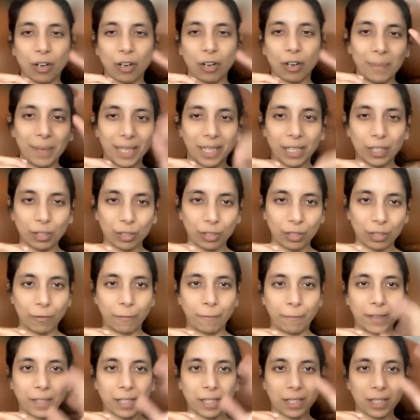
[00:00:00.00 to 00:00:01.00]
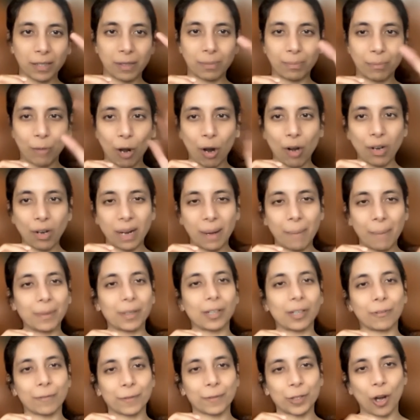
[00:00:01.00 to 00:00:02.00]
combination of a small
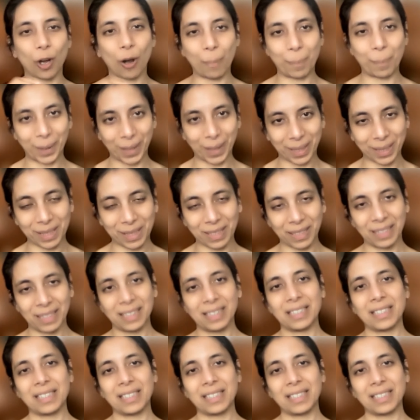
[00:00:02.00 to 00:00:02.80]
number of topics?